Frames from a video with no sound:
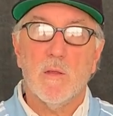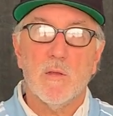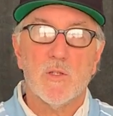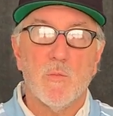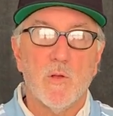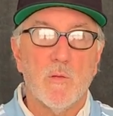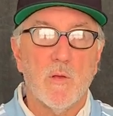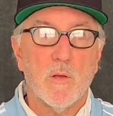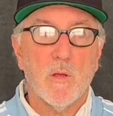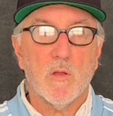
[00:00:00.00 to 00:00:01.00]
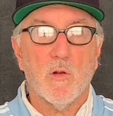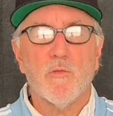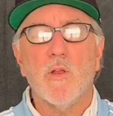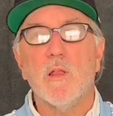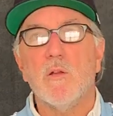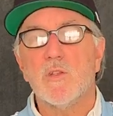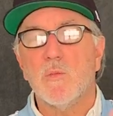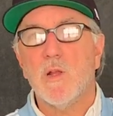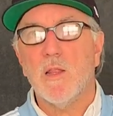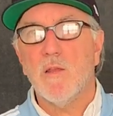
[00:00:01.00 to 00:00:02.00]
someone, a girlfriend or
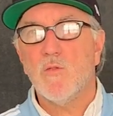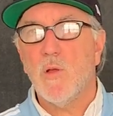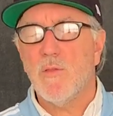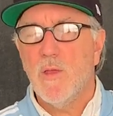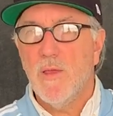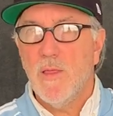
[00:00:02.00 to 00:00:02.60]
someone I lived with,